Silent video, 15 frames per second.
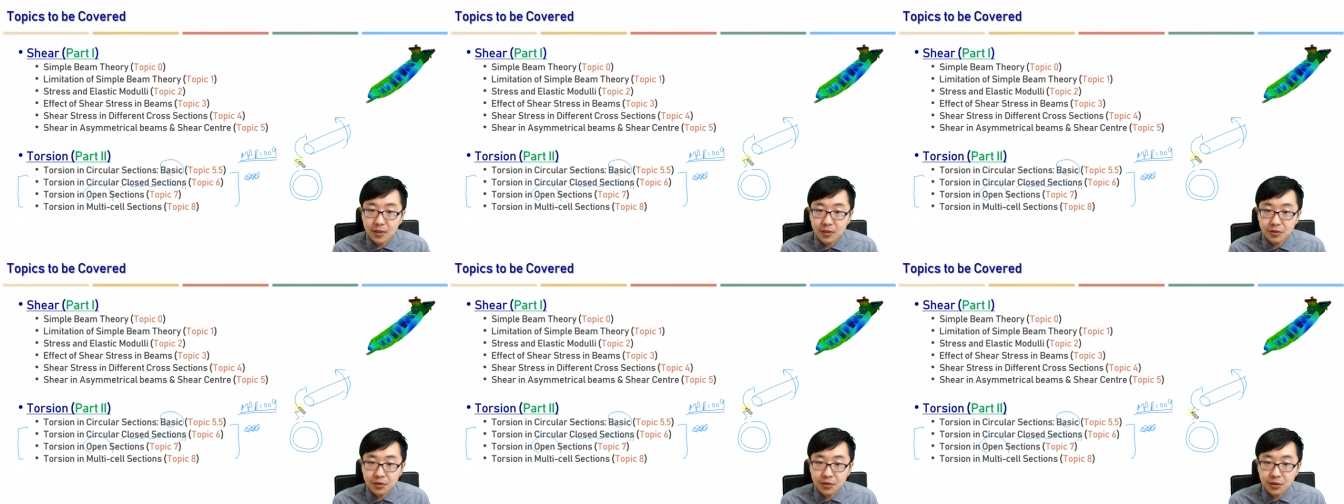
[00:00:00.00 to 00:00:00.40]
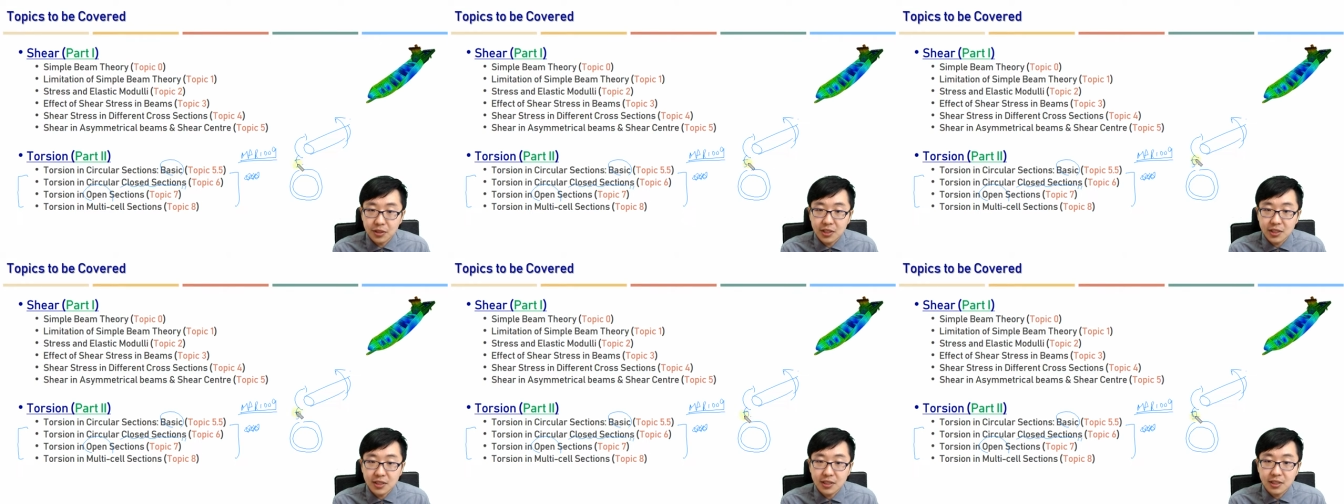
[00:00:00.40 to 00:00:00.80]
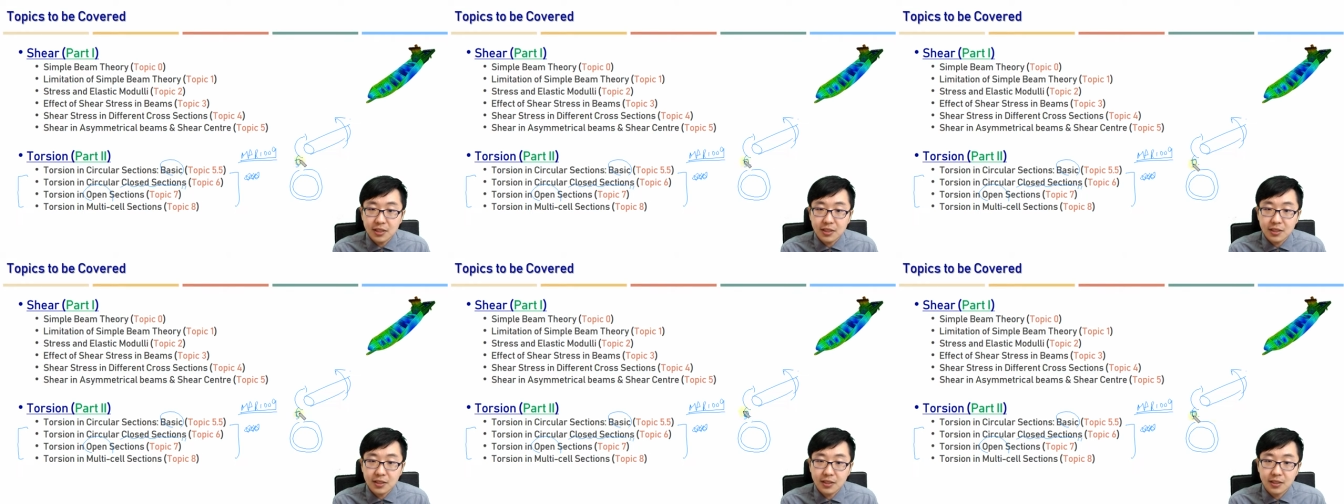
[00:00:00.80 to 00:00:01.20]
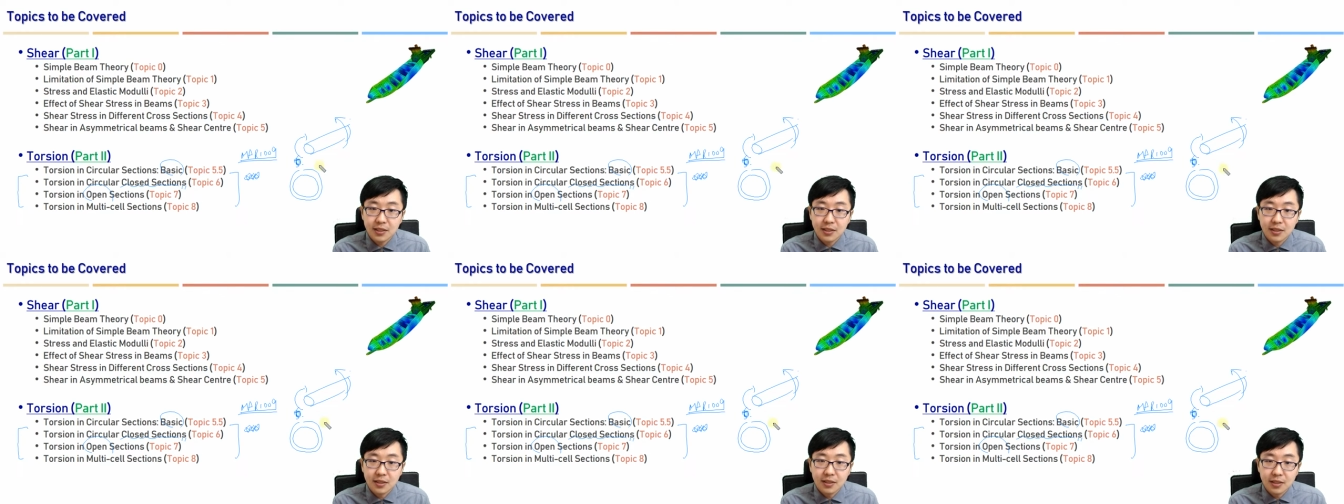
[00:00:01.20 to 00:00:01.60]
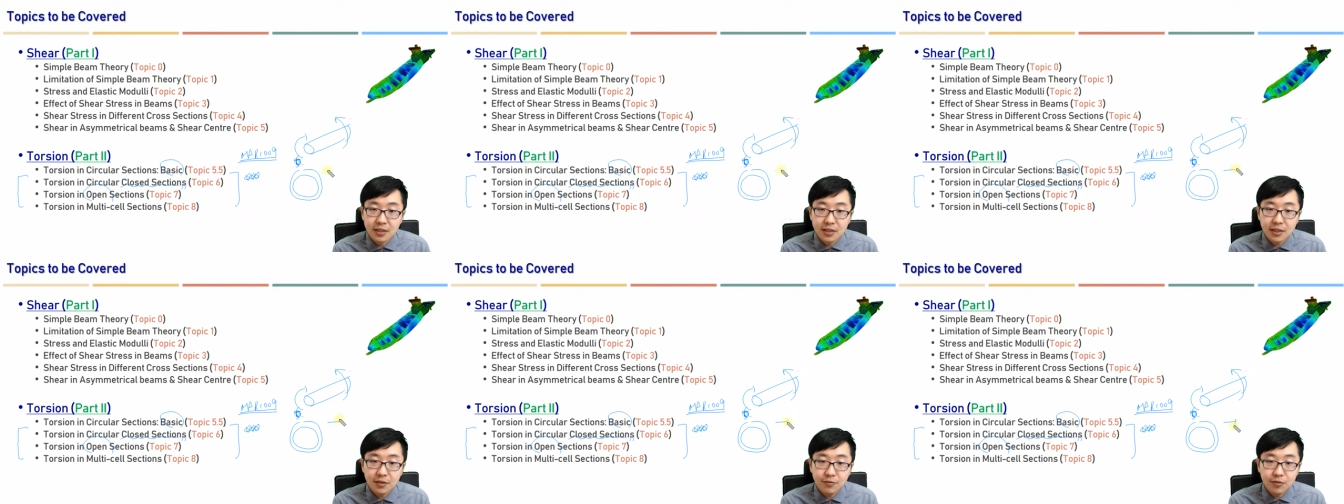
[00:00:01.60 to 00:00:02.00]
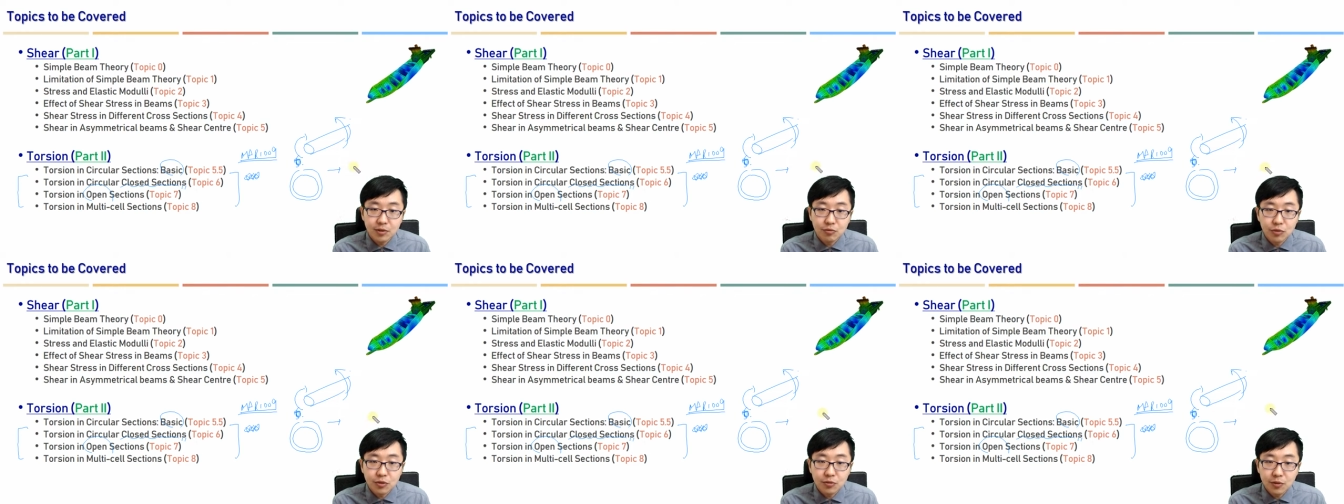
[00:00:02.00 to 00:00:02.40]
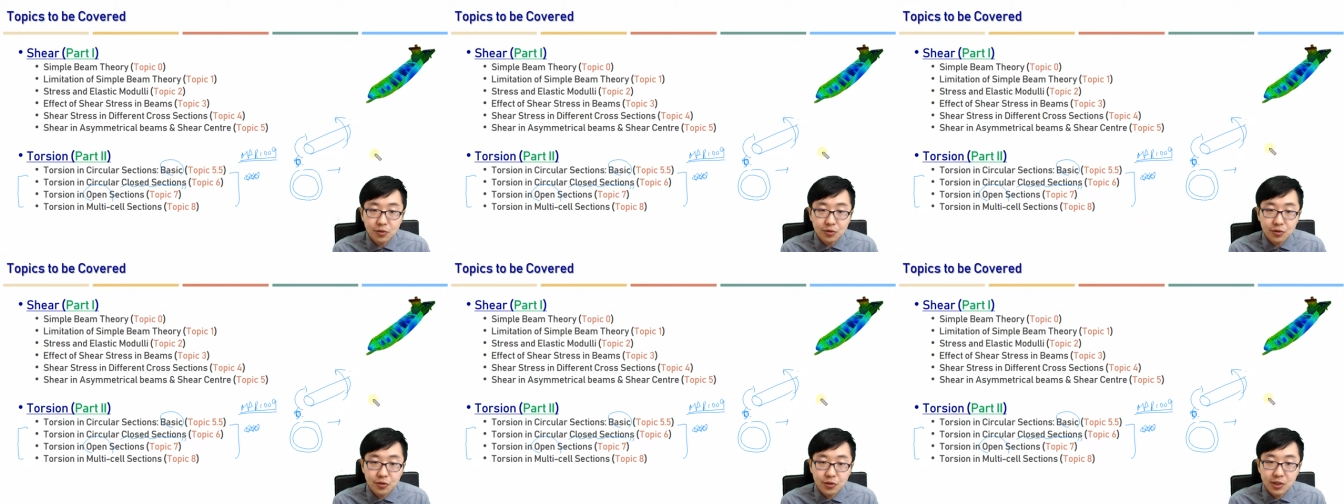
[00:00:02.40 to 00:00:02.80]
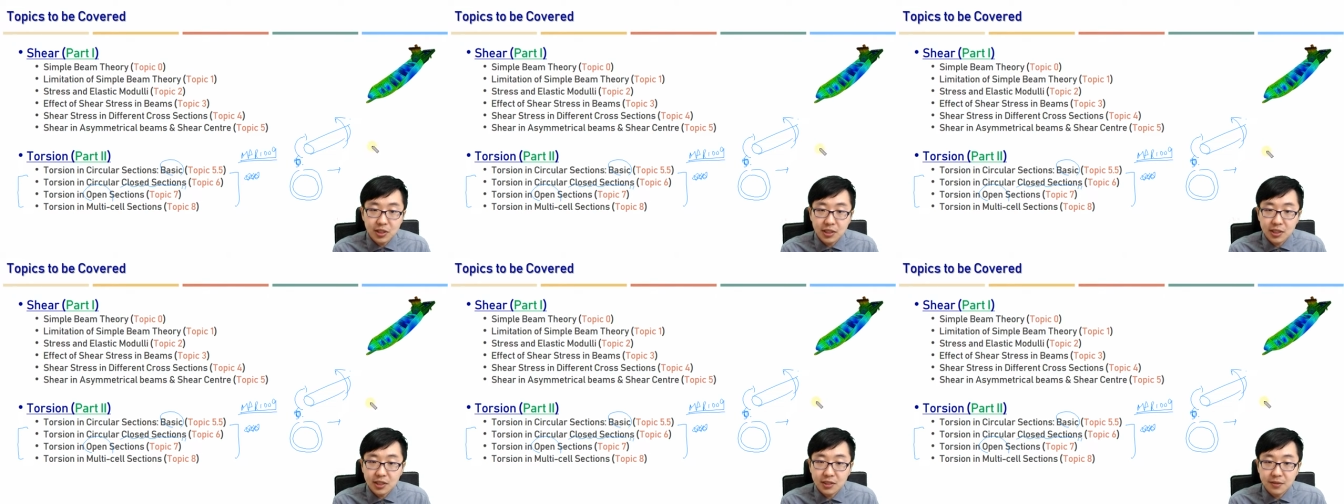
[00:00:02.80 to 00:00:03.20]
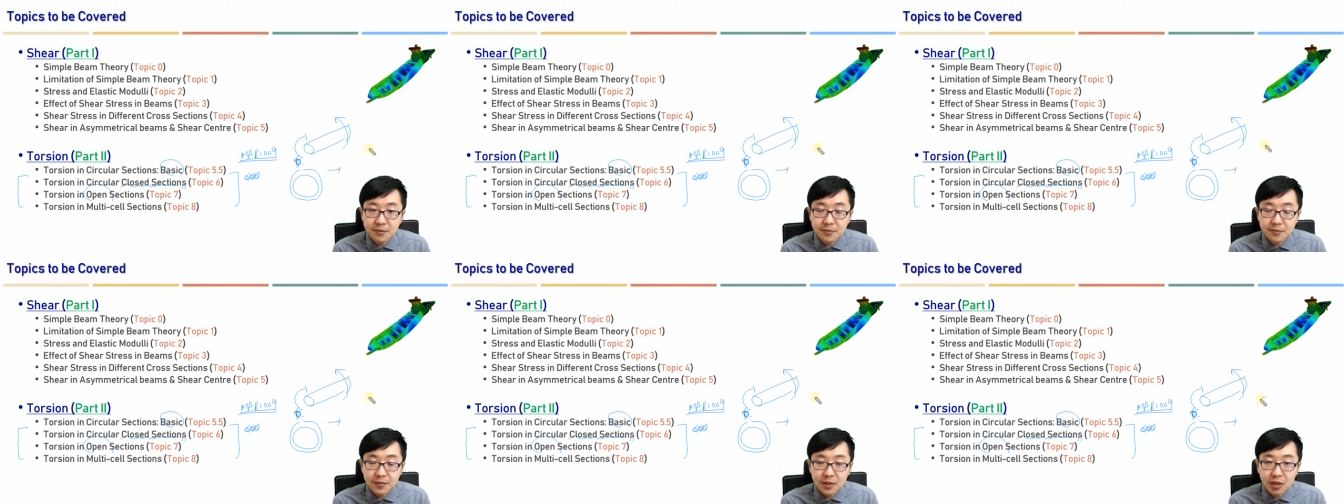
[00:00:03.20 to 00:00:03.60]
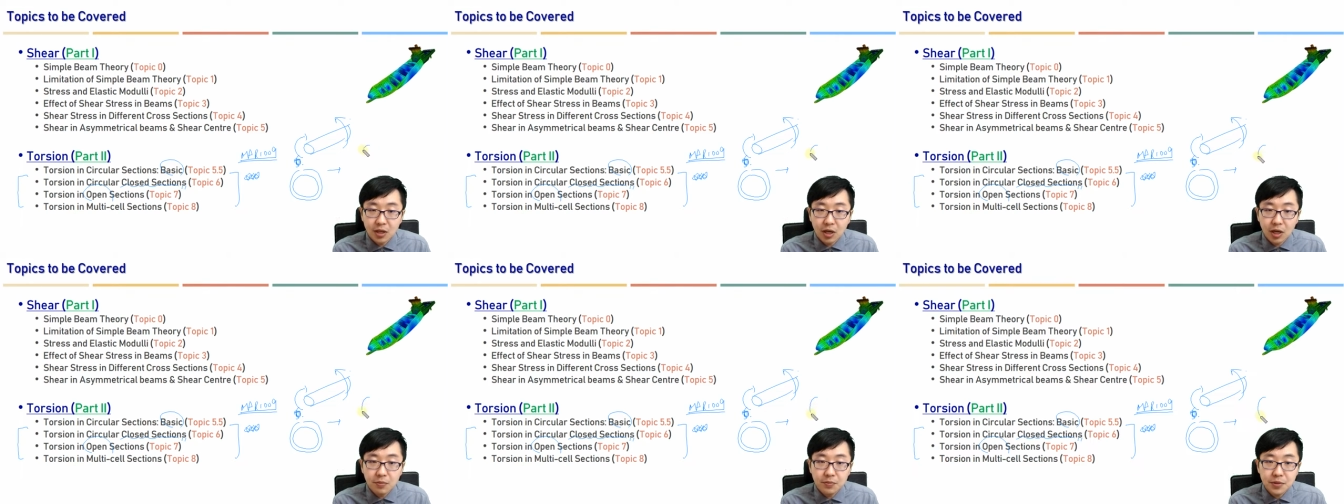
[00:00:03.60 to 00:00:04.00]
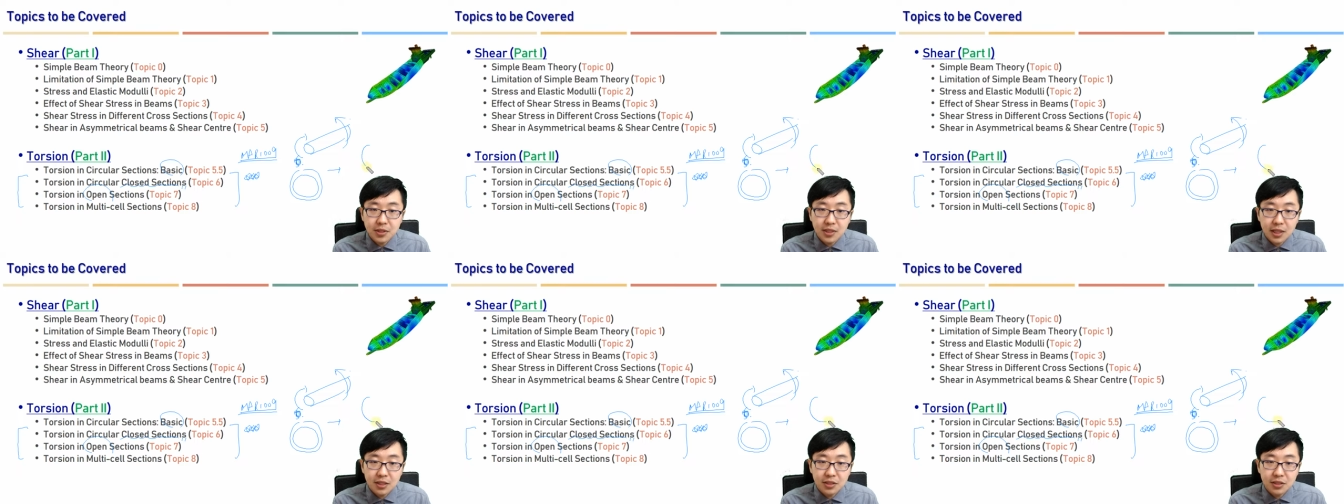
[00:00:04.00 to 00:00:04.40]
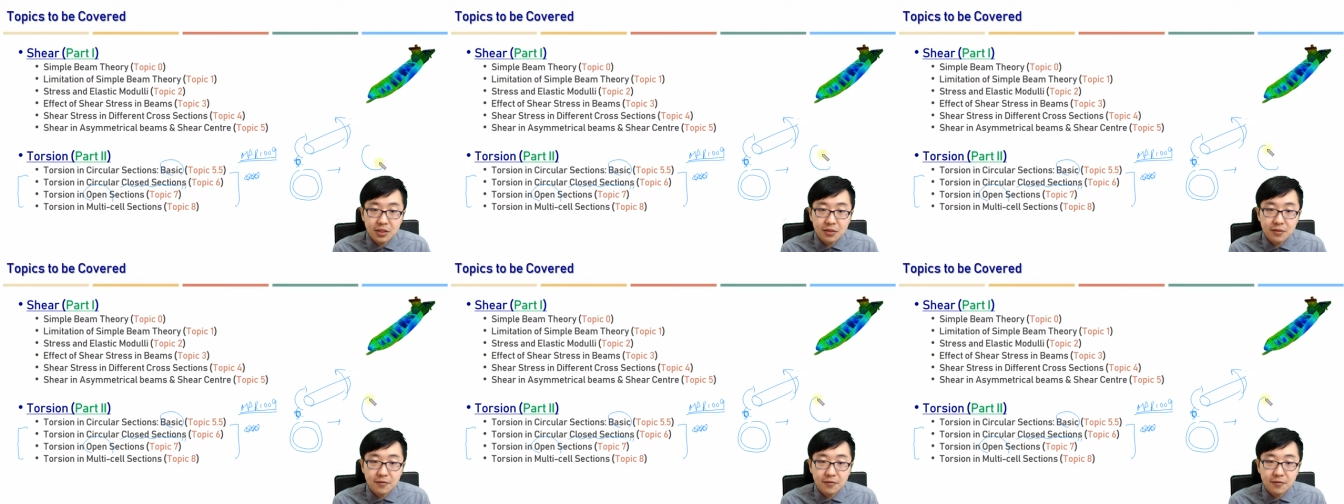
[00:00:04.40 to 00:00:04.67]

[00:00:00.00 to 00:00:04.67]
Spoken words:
6. Then we move on to the open section.